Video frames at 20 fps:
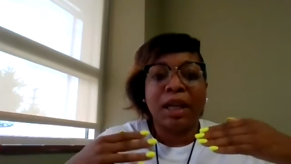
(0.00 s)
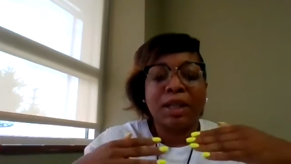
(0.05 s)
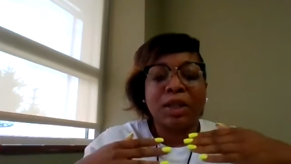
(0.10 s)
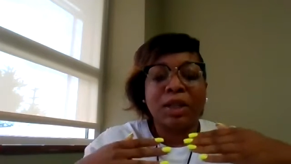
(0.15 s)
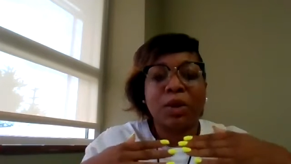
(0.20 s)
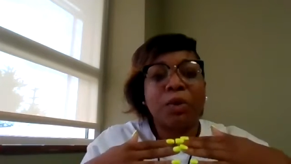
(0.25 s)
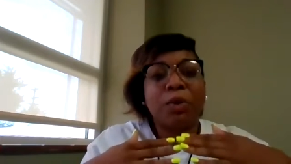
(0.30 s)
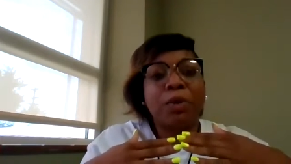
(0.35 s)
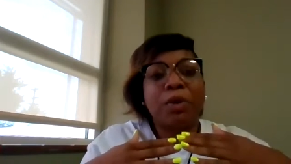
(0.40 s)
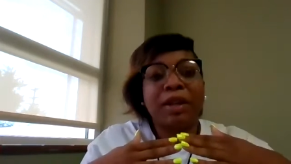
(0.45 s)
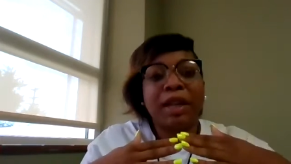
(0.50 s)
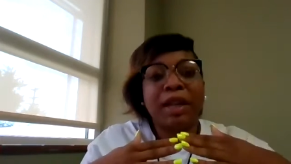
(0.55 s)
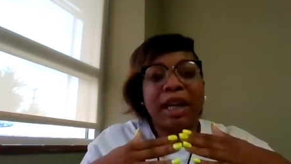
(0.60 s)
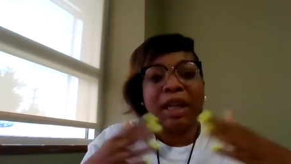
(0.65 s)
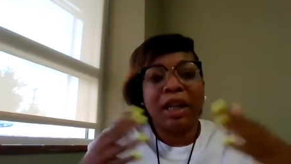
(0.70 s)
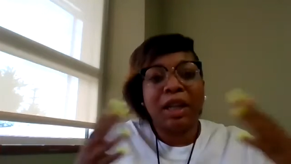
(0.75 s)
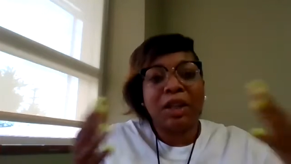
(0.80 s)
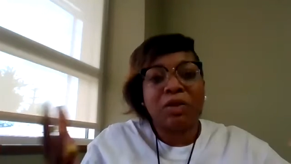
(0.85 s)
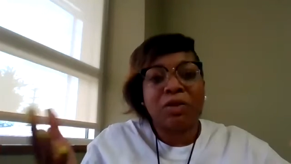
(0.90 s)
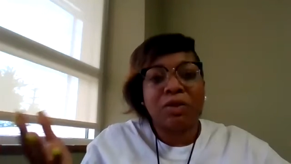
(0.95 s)
It's a
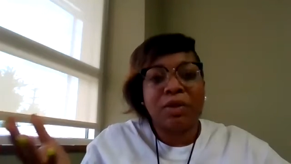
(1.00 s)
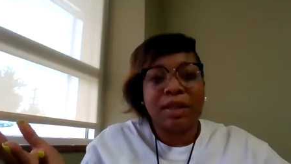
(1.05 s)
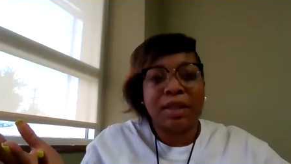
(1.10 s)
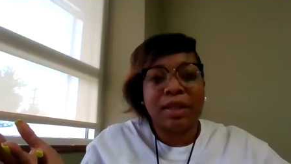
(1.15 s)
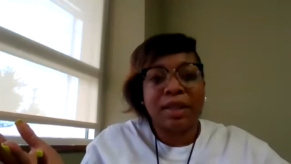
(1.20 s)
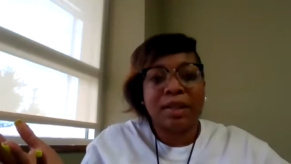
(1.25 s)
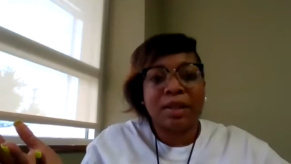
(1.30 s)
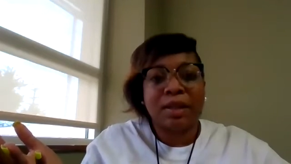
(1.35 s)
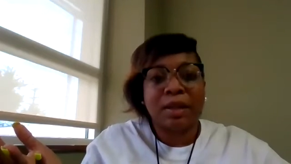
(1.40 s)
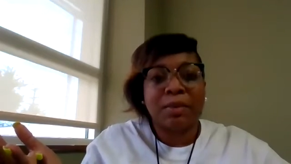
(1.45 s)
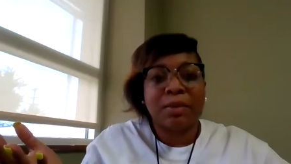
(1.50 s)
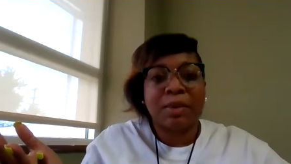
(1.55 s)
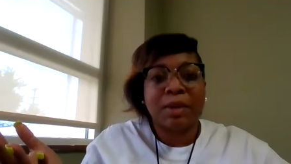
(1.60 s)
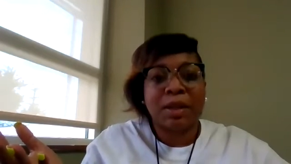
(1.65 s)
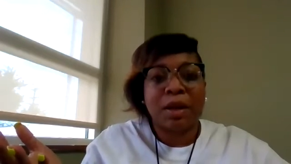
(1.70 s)
coordinated entry system.